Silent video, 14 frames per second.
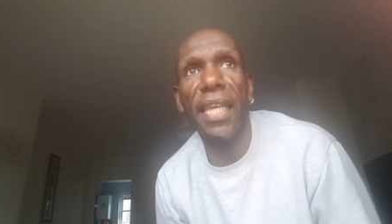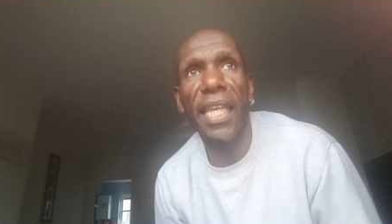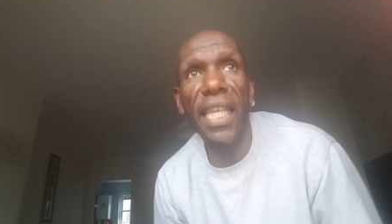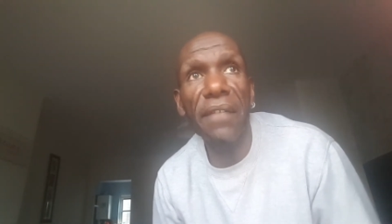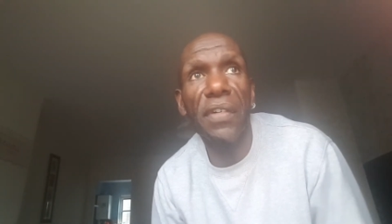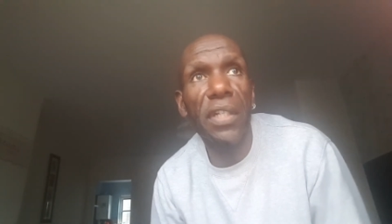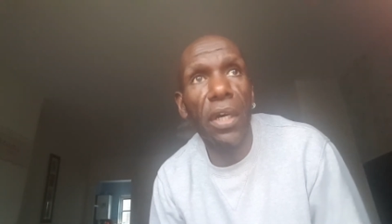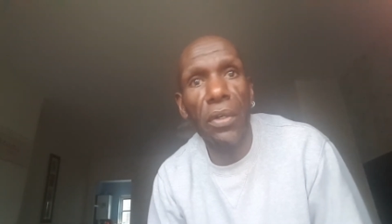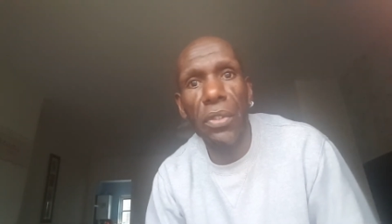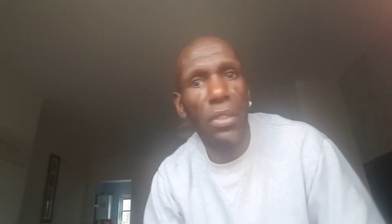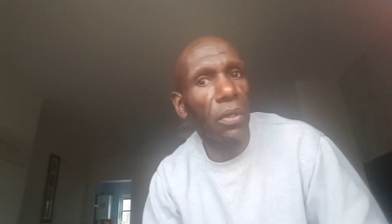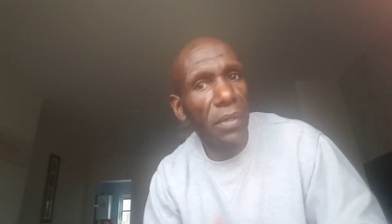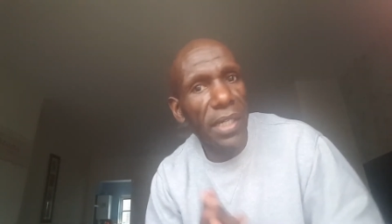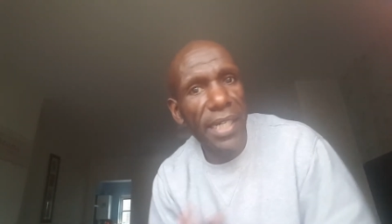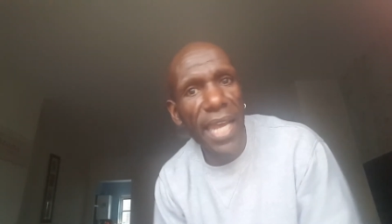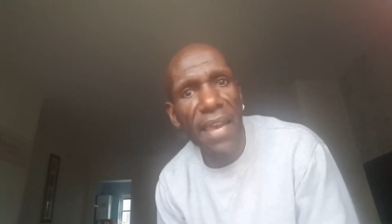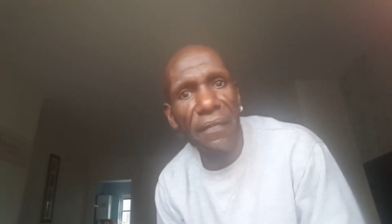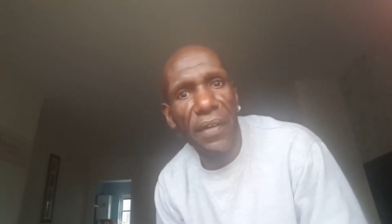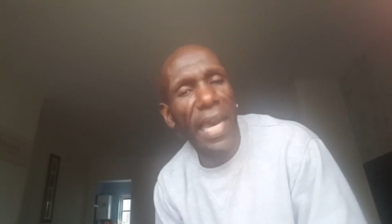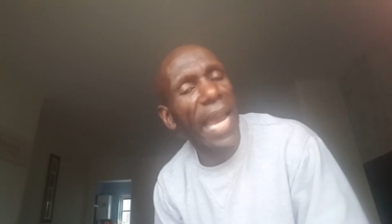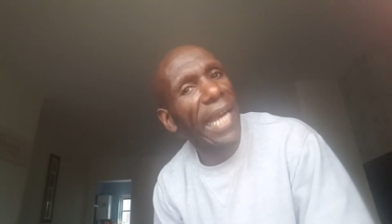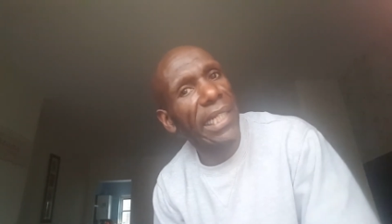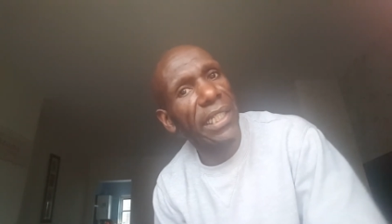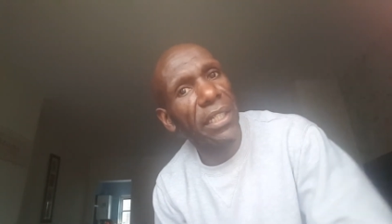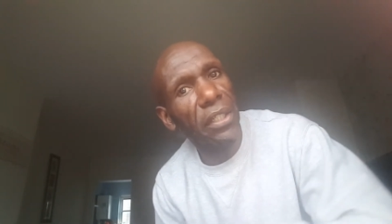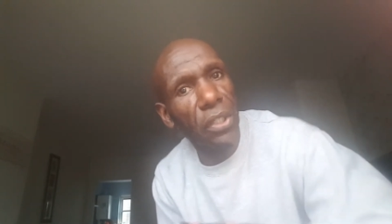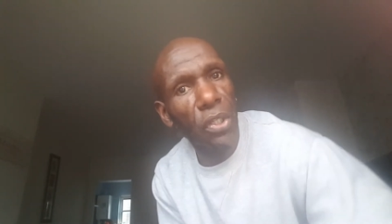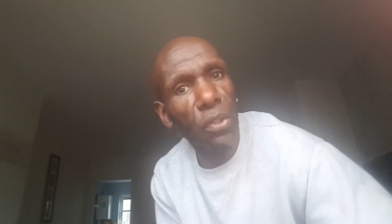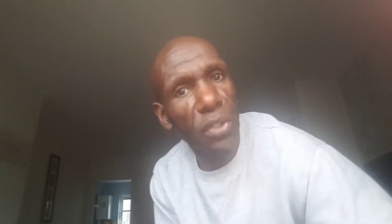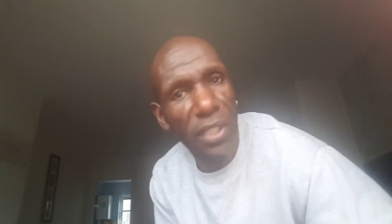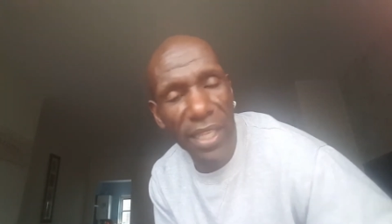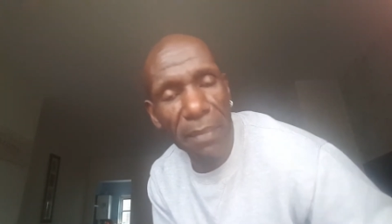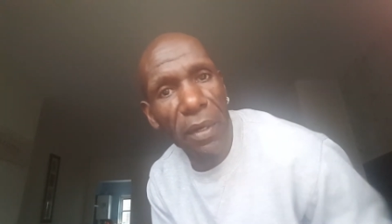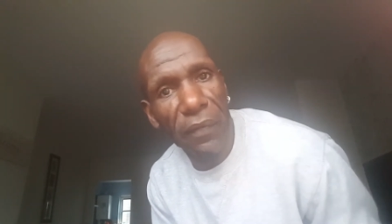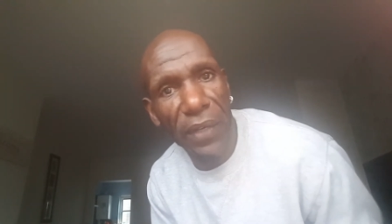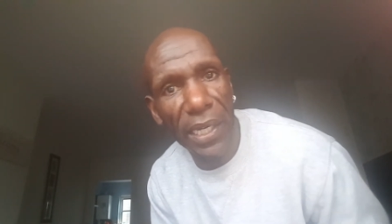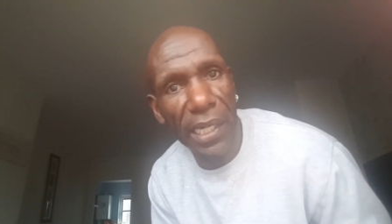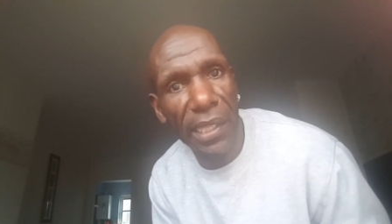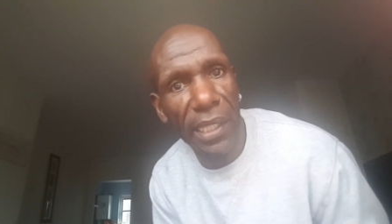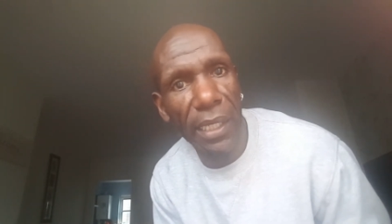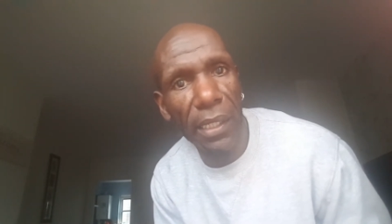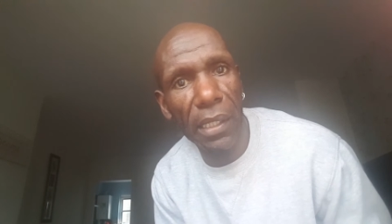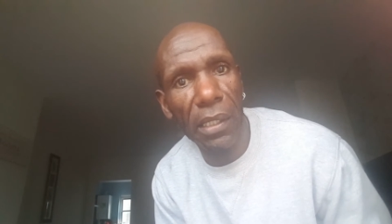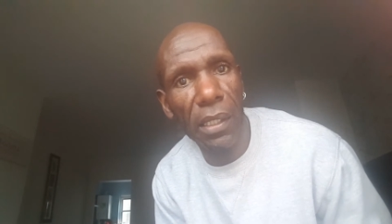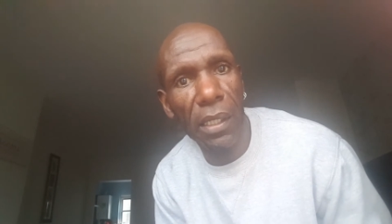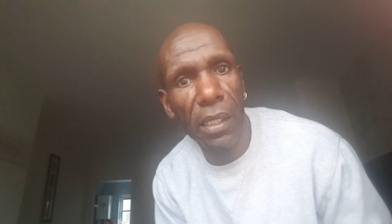even though you're never actually accusing them of anything,